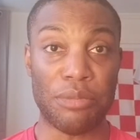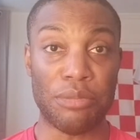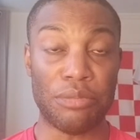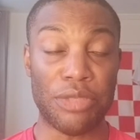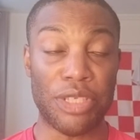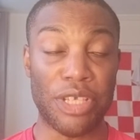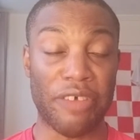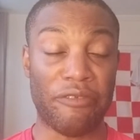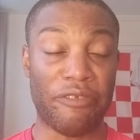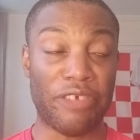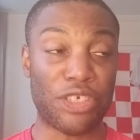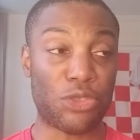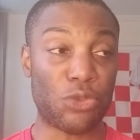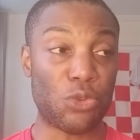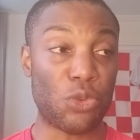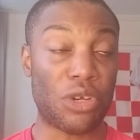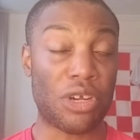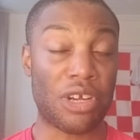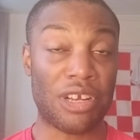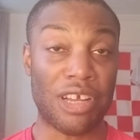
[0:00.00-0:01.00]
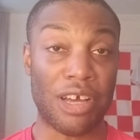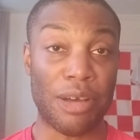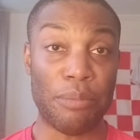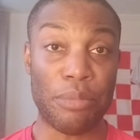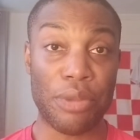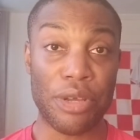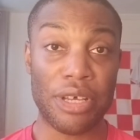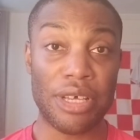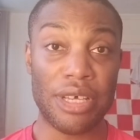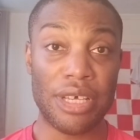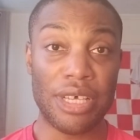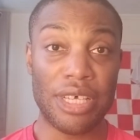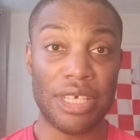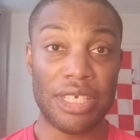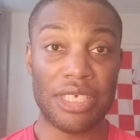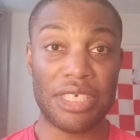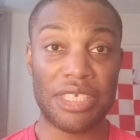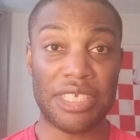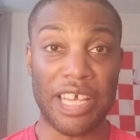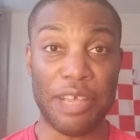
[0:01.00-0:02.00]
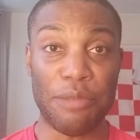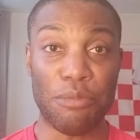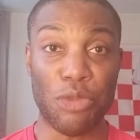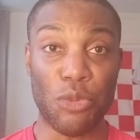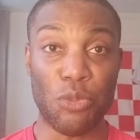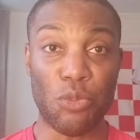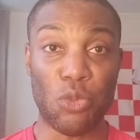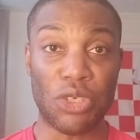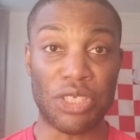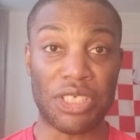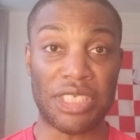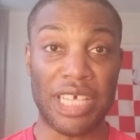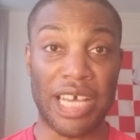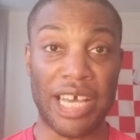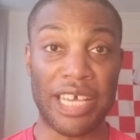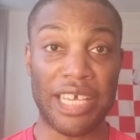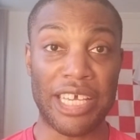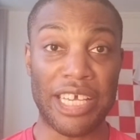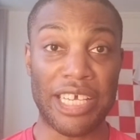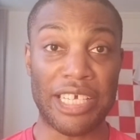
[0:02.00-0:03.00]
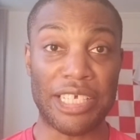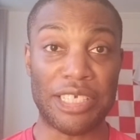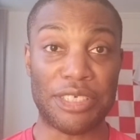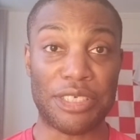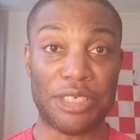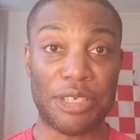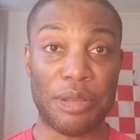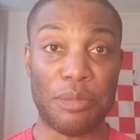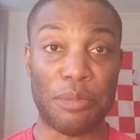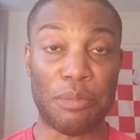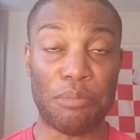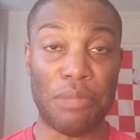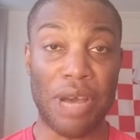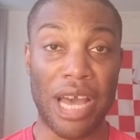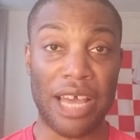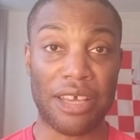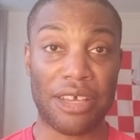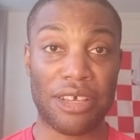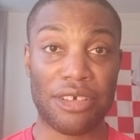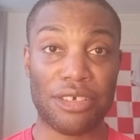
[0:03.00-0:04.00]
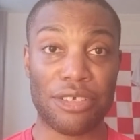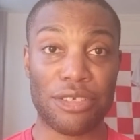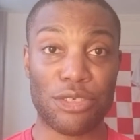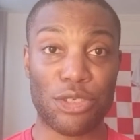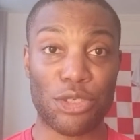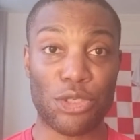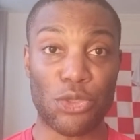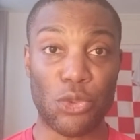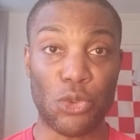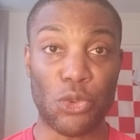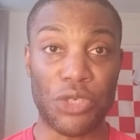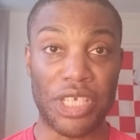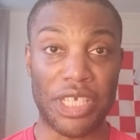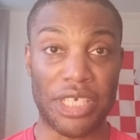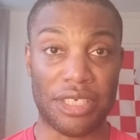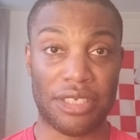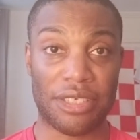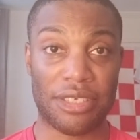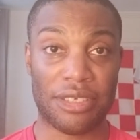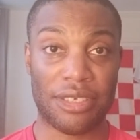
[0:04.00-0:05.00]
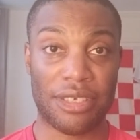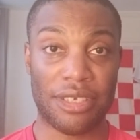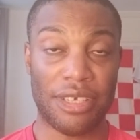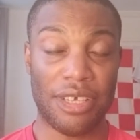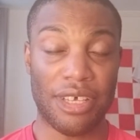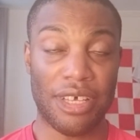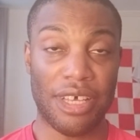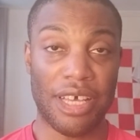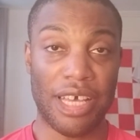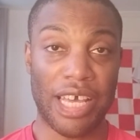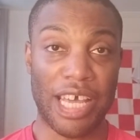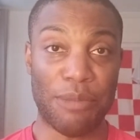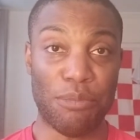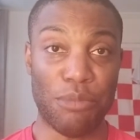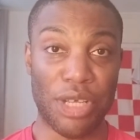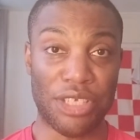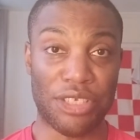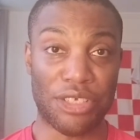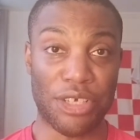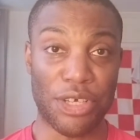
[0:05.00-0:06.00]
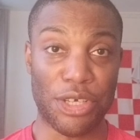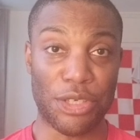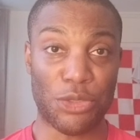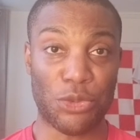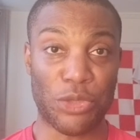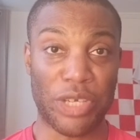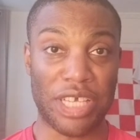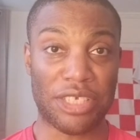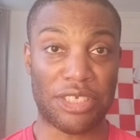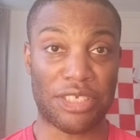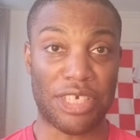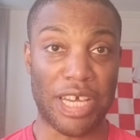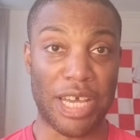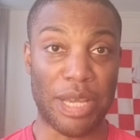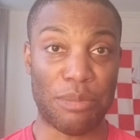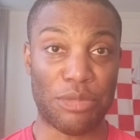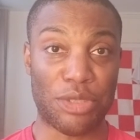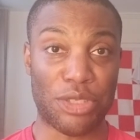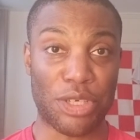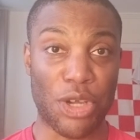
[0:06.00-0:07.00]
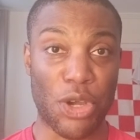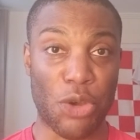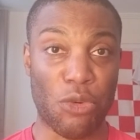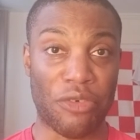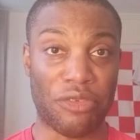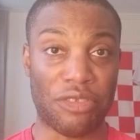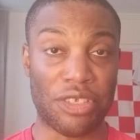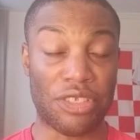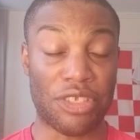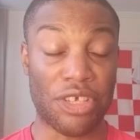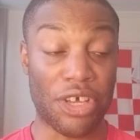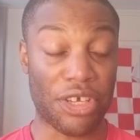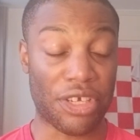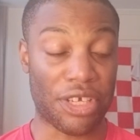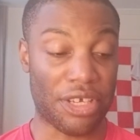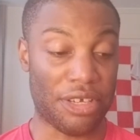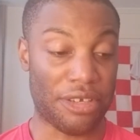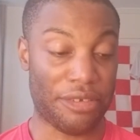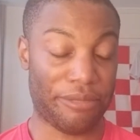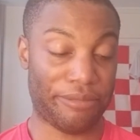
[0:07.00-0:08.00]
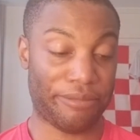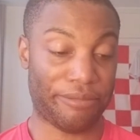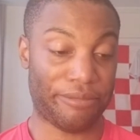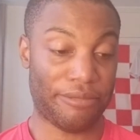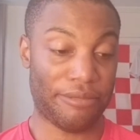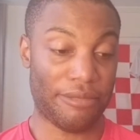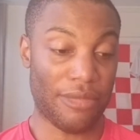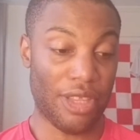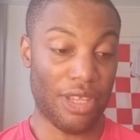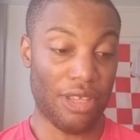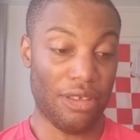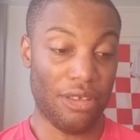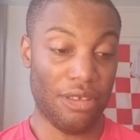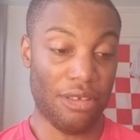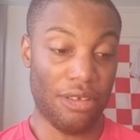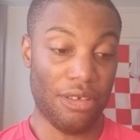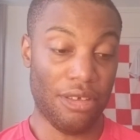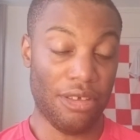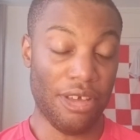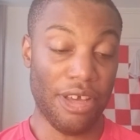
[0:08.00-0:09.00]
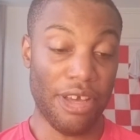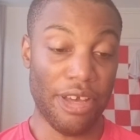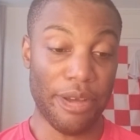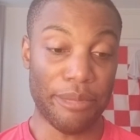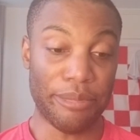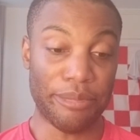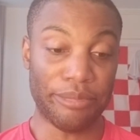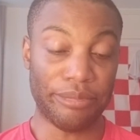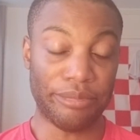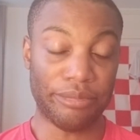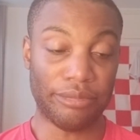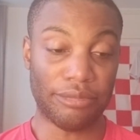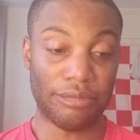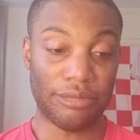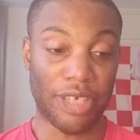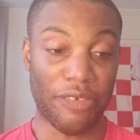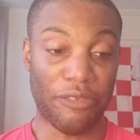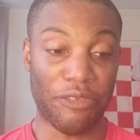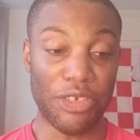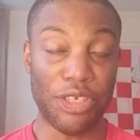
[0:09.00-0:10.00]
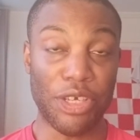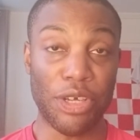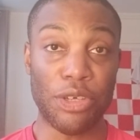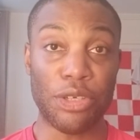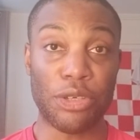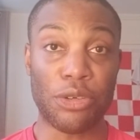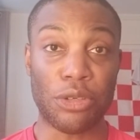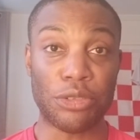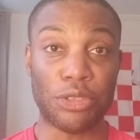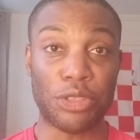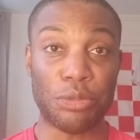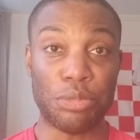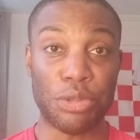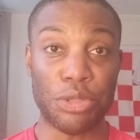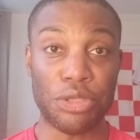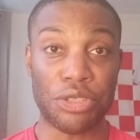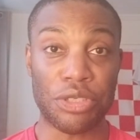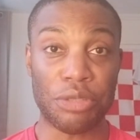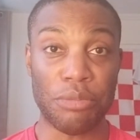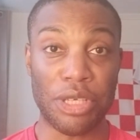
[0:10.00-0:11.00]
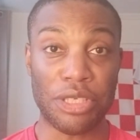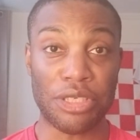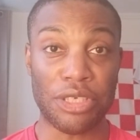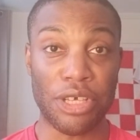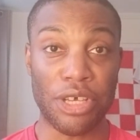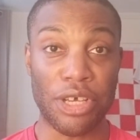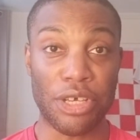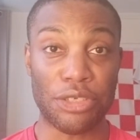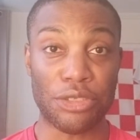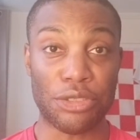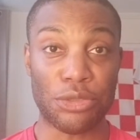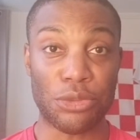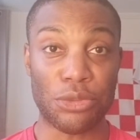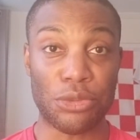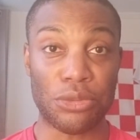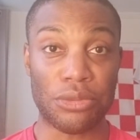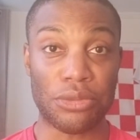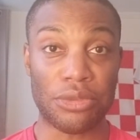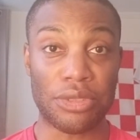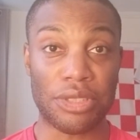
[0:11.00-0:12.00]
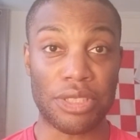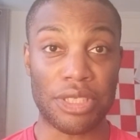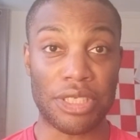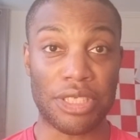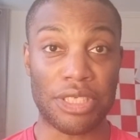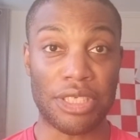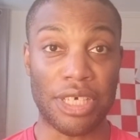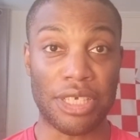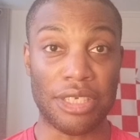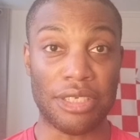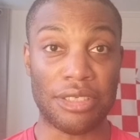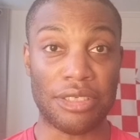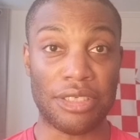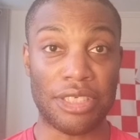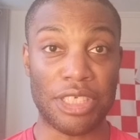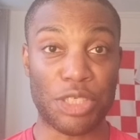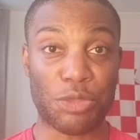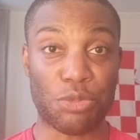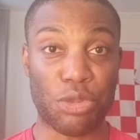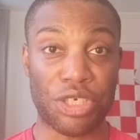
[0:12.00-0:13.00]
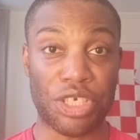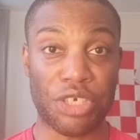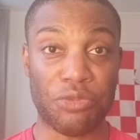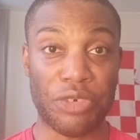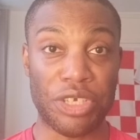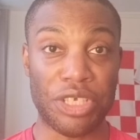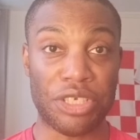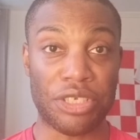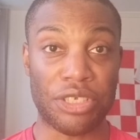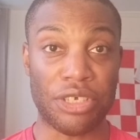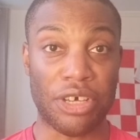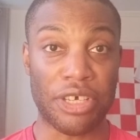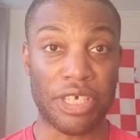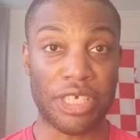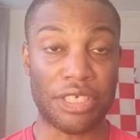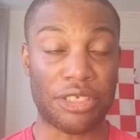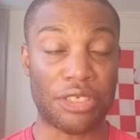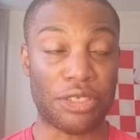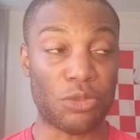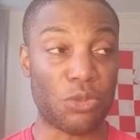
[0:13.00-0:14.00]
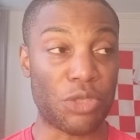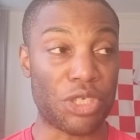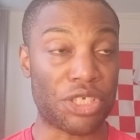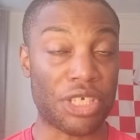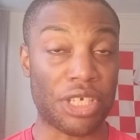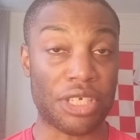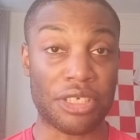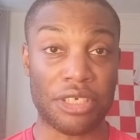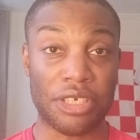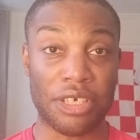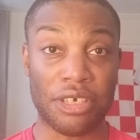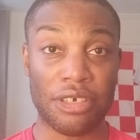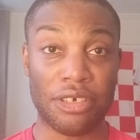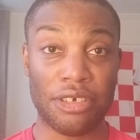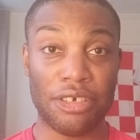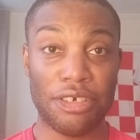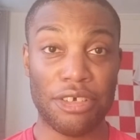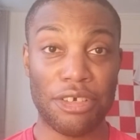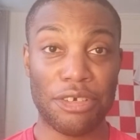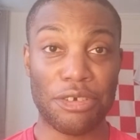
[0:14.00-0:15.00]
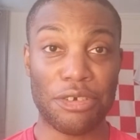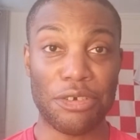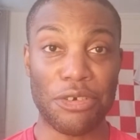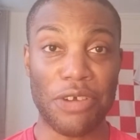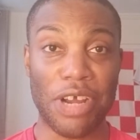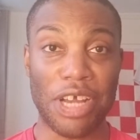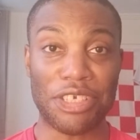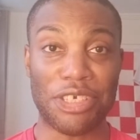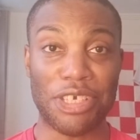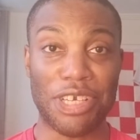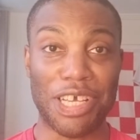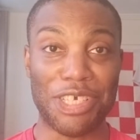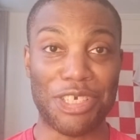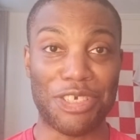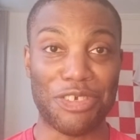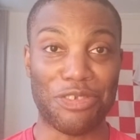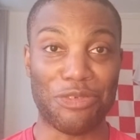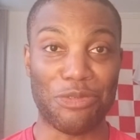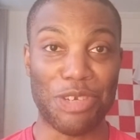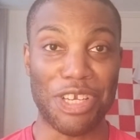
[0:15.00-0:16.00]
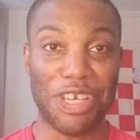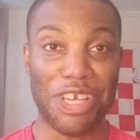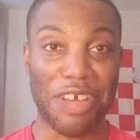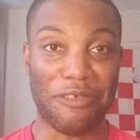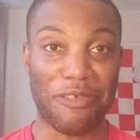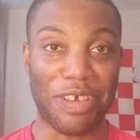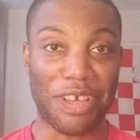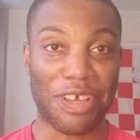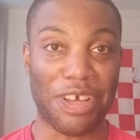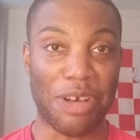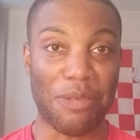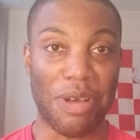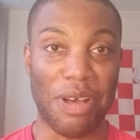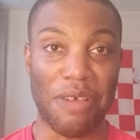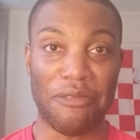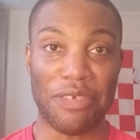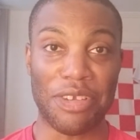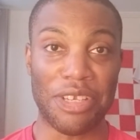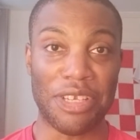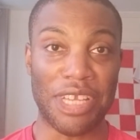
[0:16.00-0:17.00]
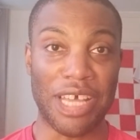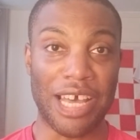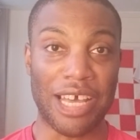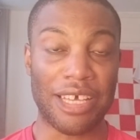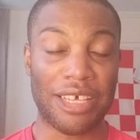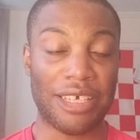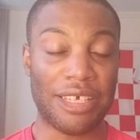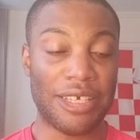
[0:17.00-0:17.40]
The official club statement was that it is back soreness and Mesut Özil gets time to go off to Turkey. I think the only contribution Mesut Özil has done since Project Restart is to wish us a congratulations winning the FA Cup. Other than that,